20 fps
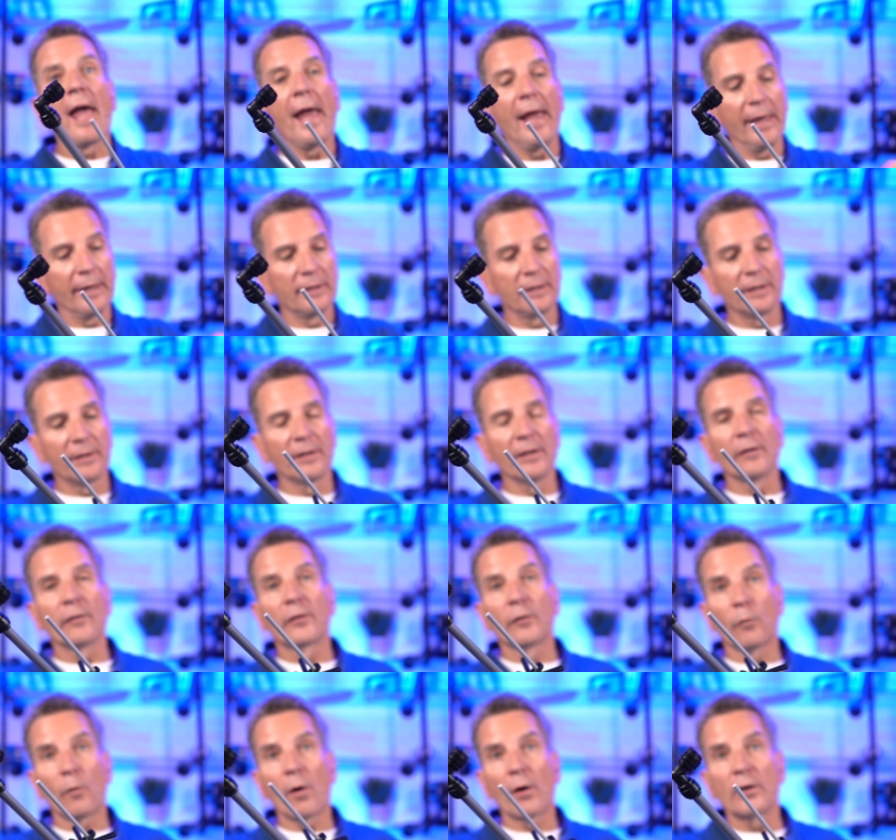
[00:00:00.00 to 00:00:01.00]
and the,
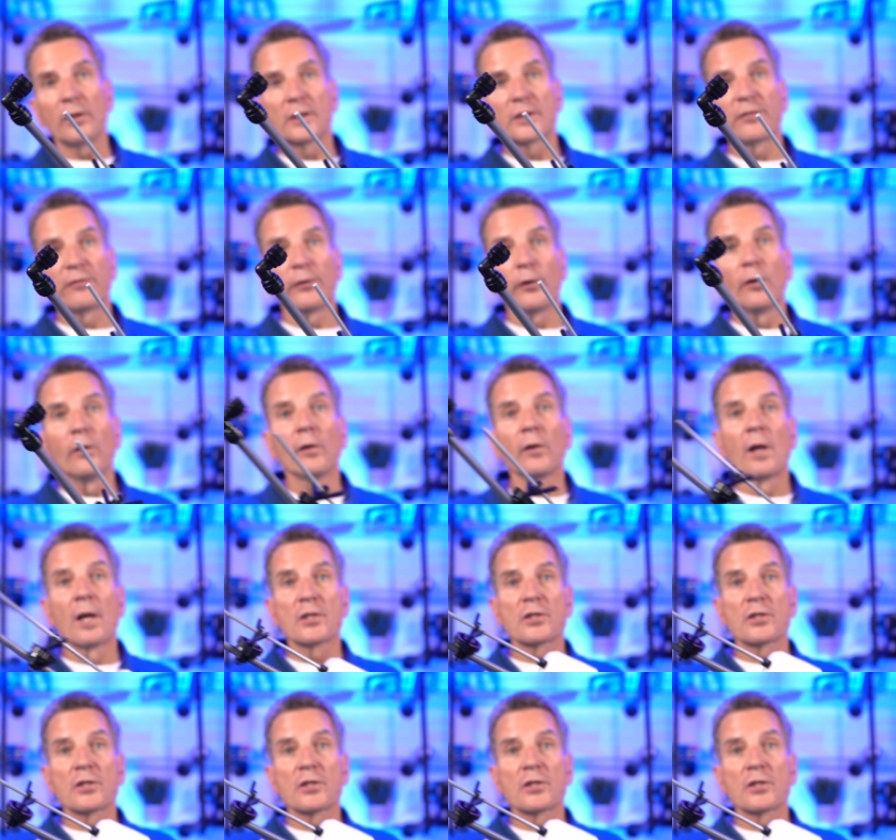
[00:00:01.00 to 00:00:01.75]
the water's full,